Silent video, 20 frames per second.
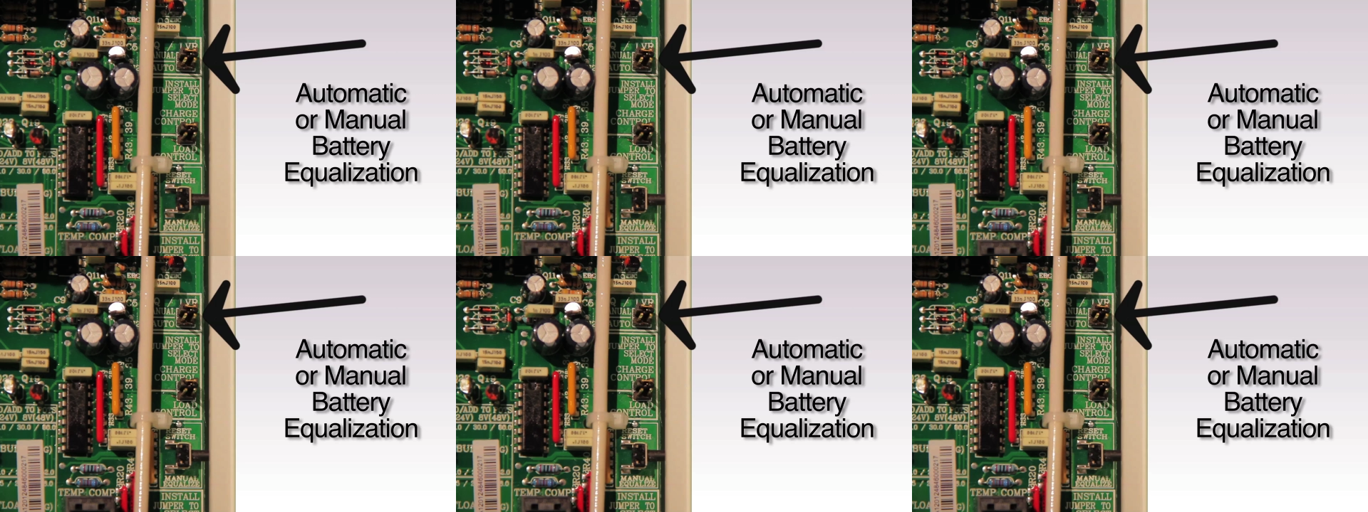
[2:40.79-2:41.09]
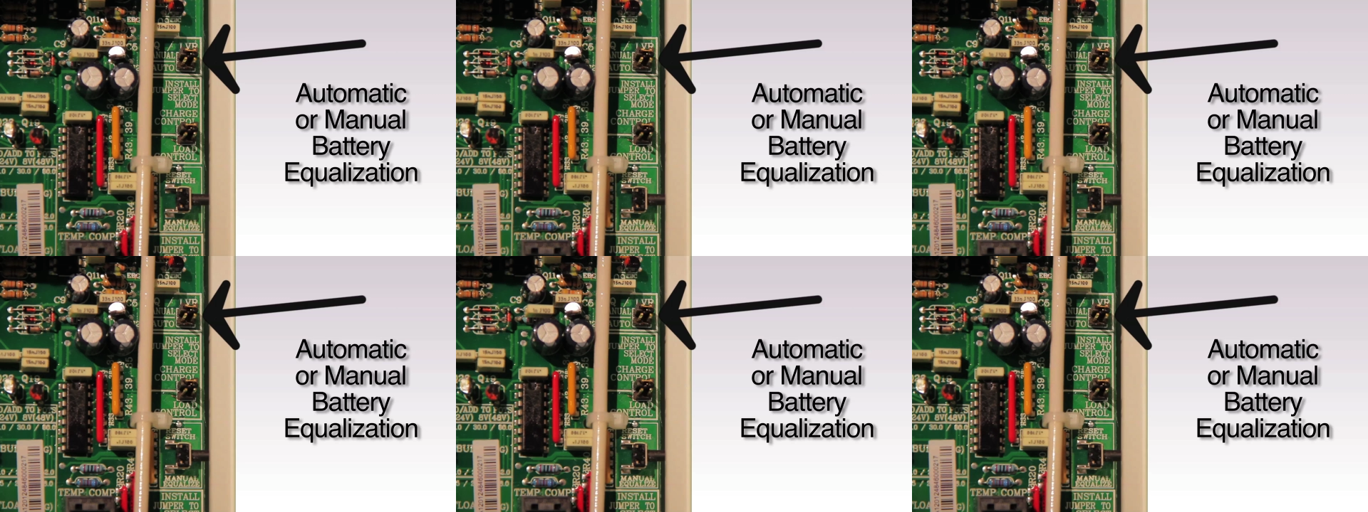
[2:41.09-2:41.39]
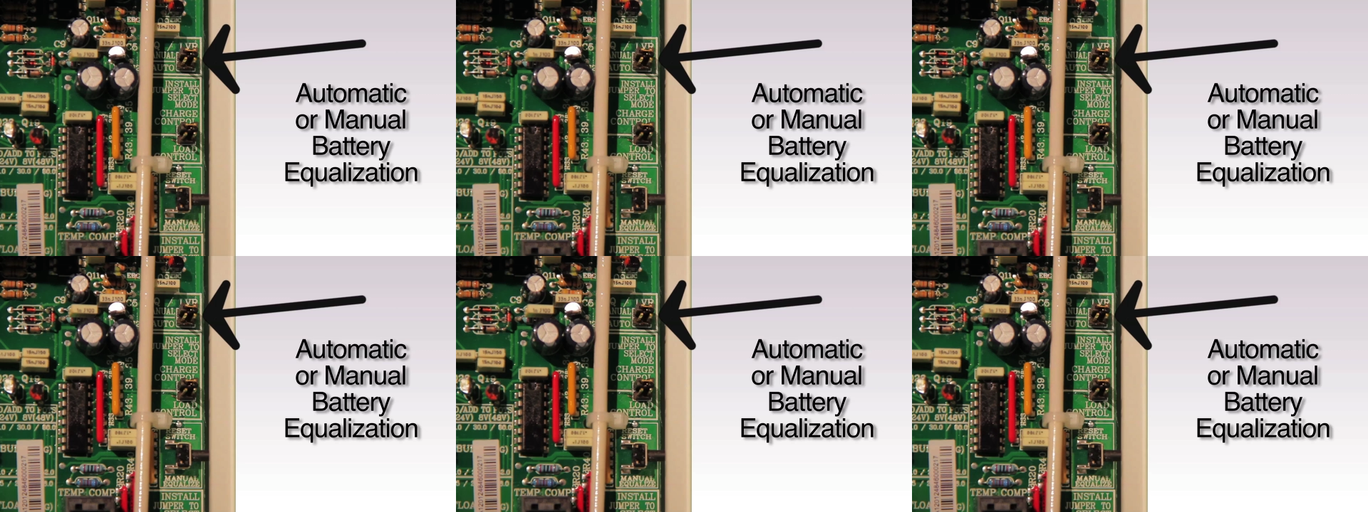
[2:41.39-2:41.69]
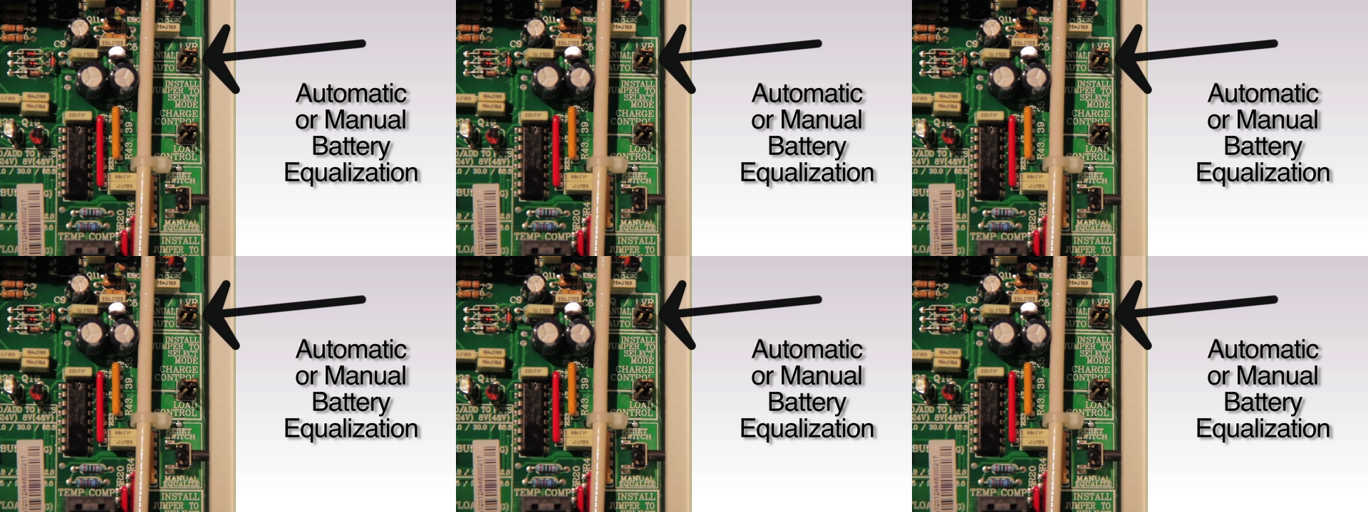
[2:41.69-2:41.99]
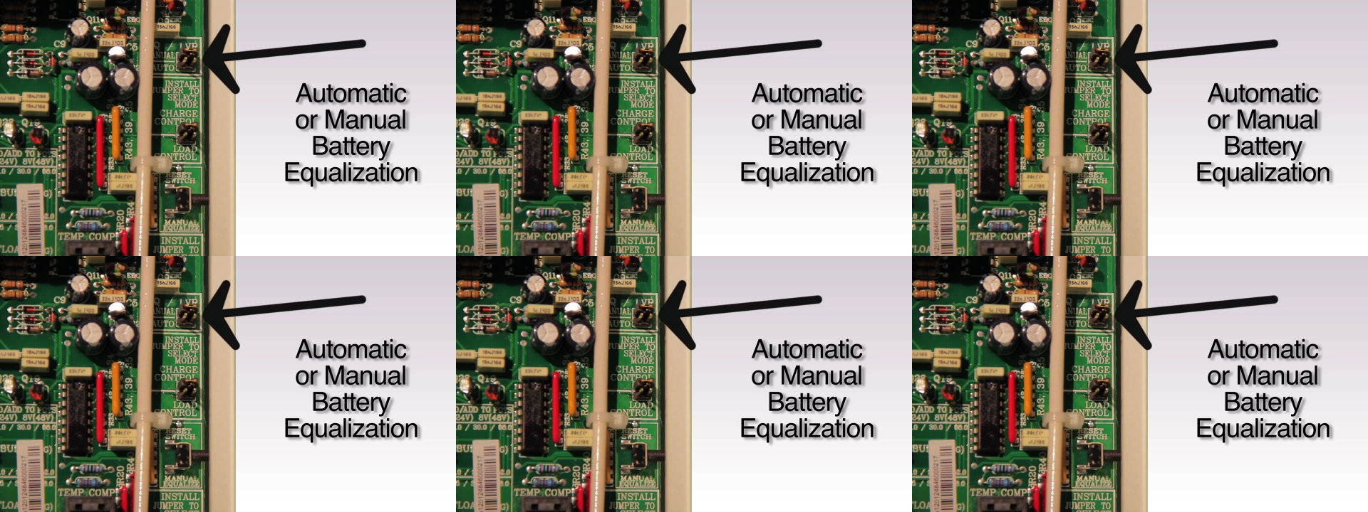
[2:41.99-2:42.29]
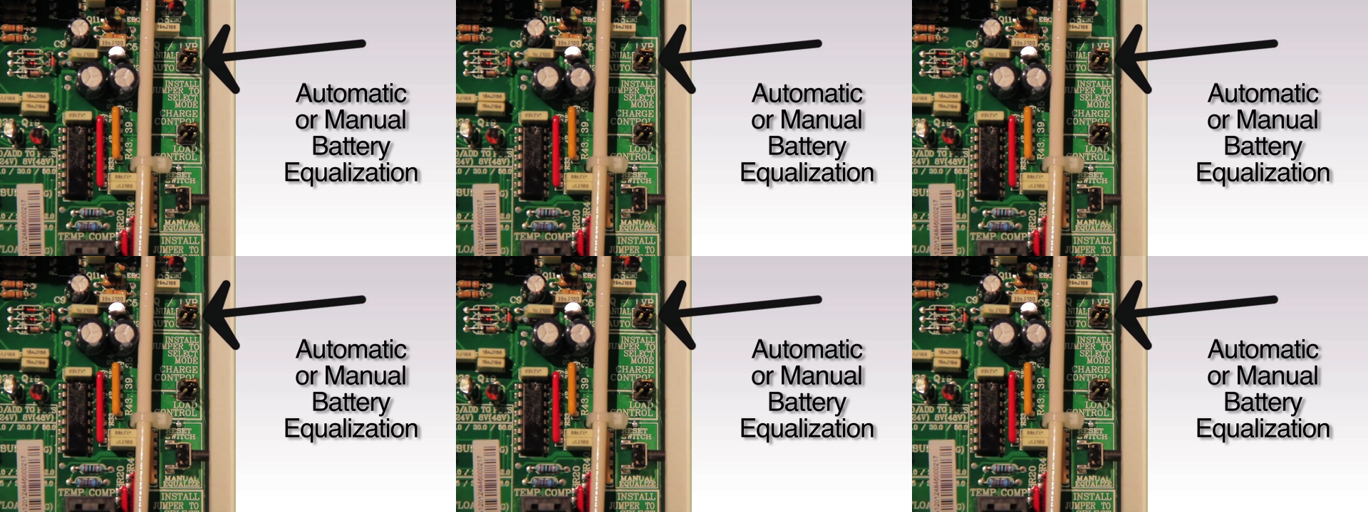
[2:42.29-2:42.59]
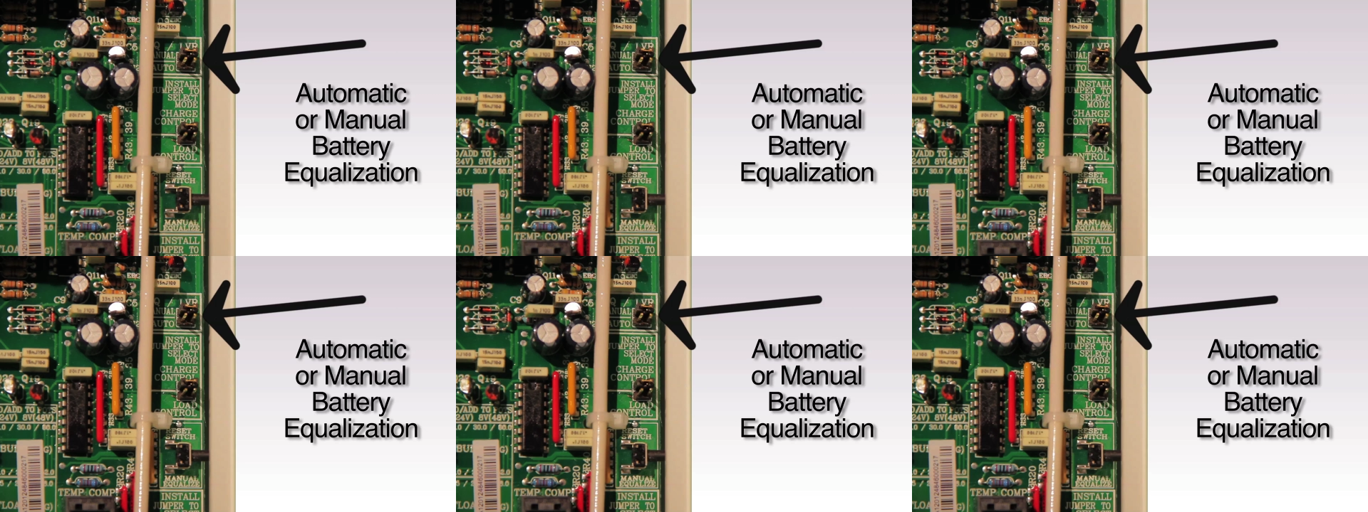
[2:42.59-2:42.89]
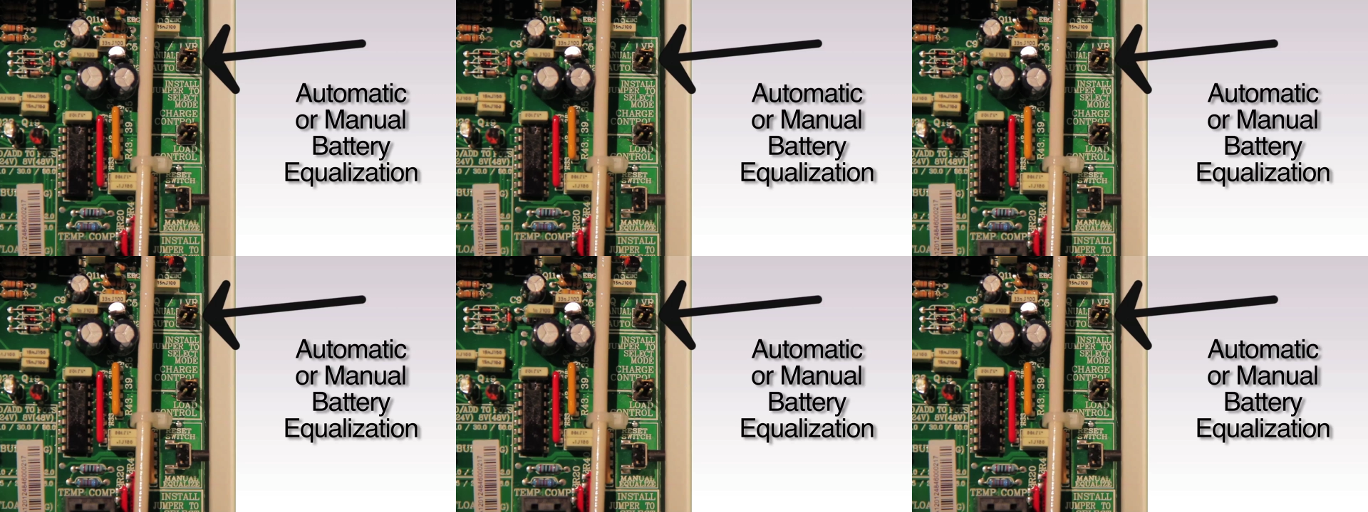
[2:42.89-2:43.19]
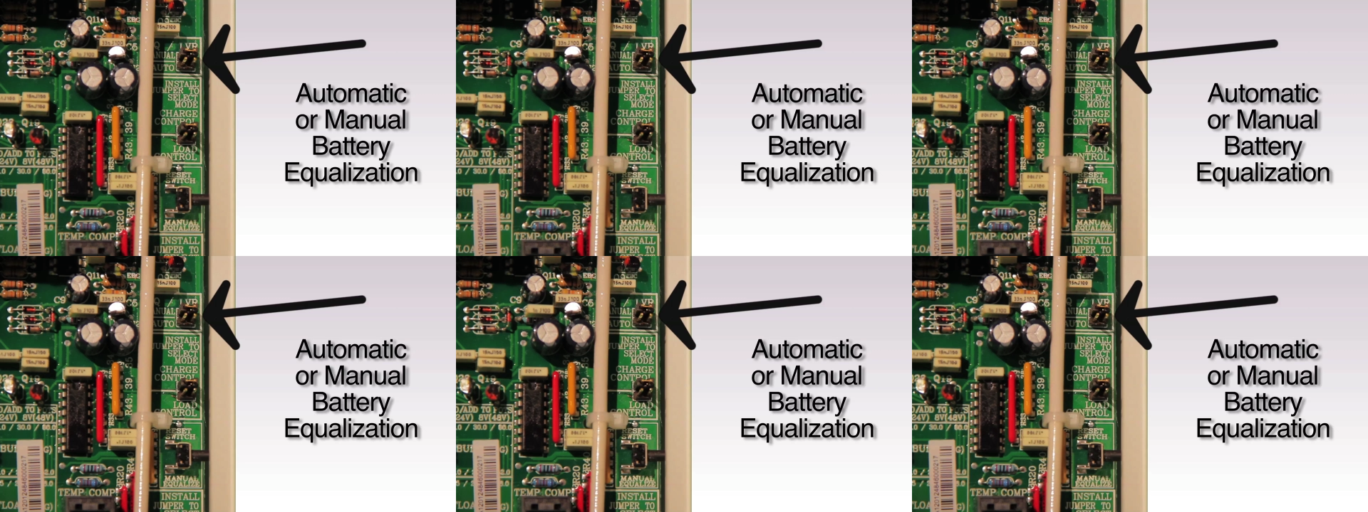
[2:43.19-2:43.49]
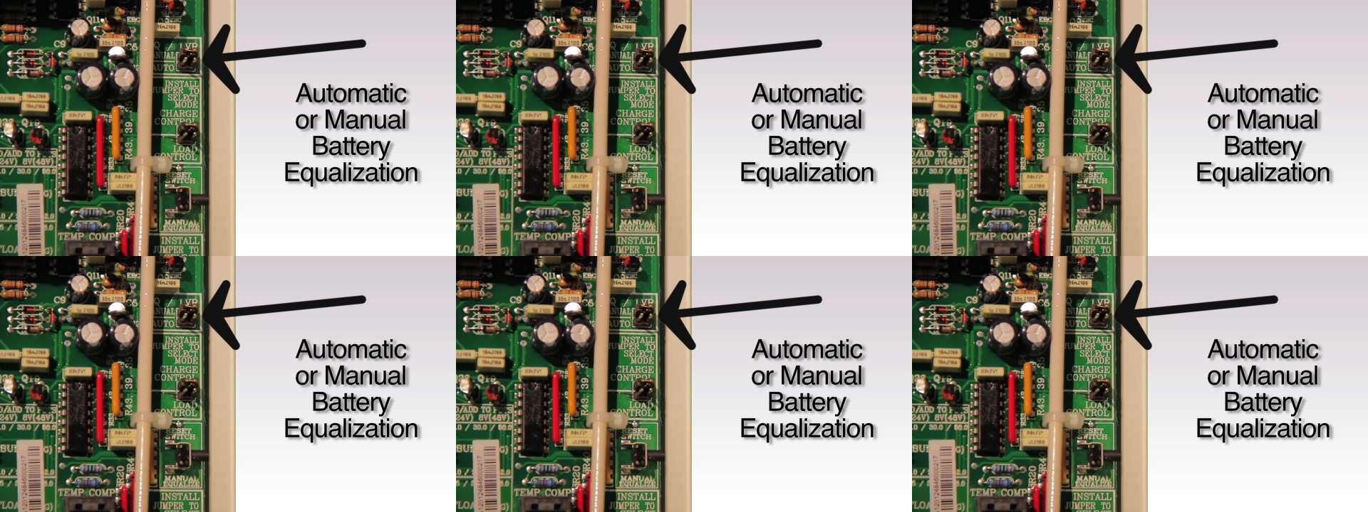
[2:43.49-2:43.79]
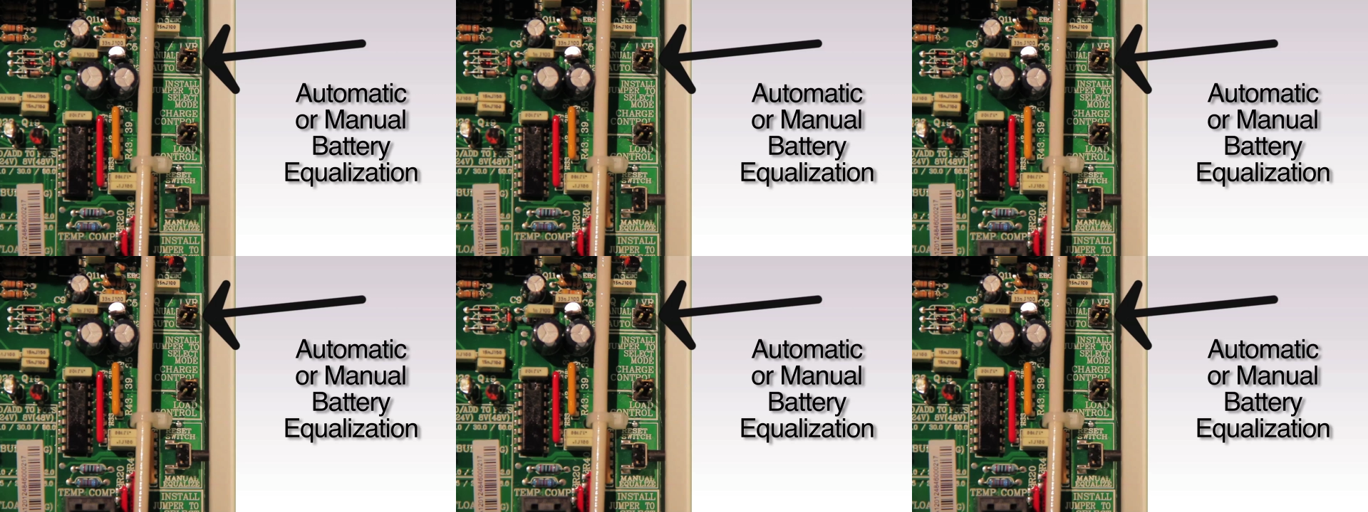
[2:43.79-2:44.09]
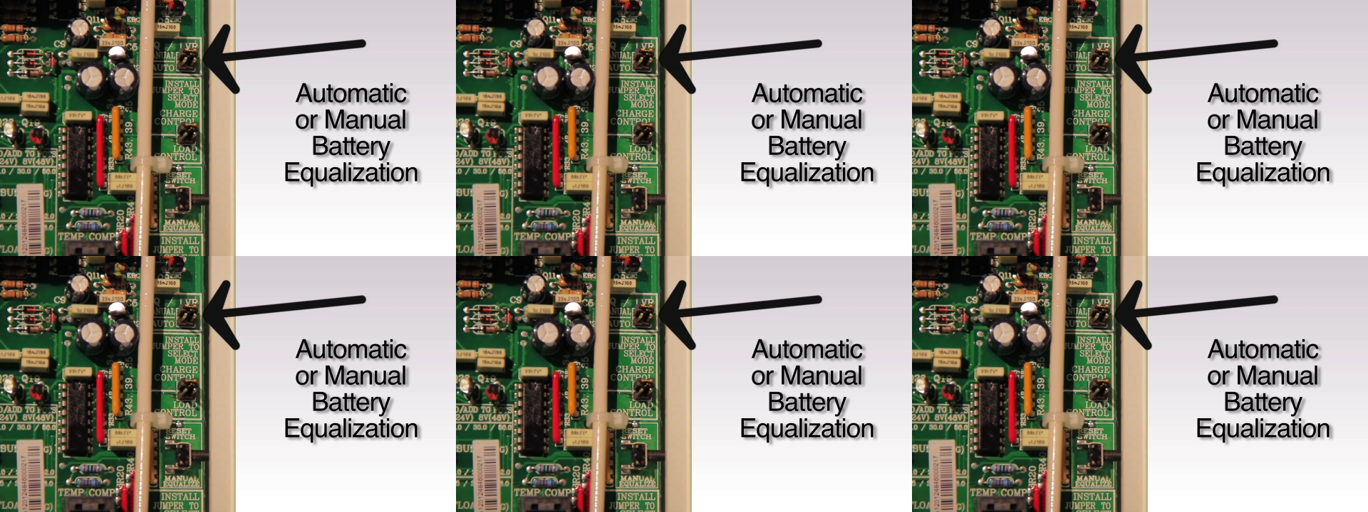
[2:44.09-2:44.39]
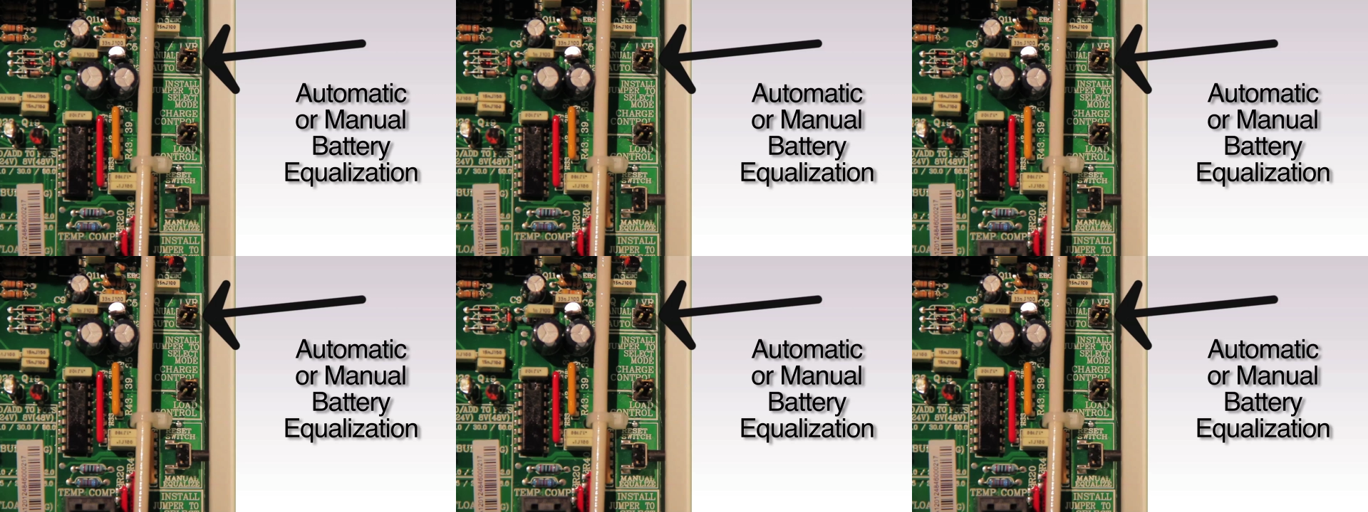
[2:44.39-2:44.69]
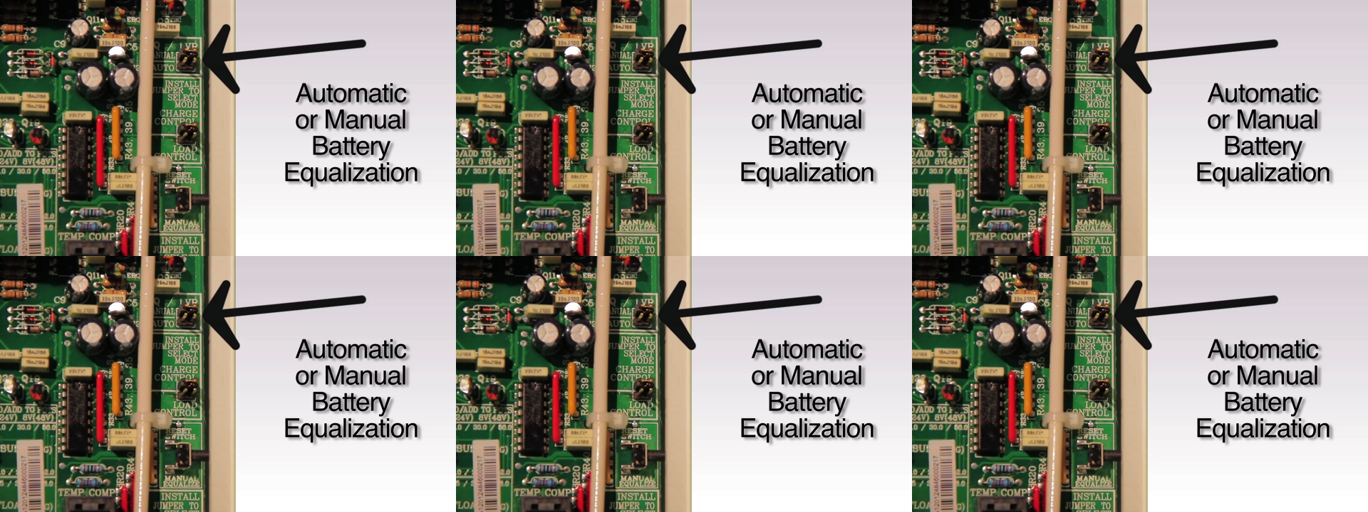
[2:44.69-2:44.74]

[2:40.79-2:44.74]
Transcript: [unreadable: no face in view]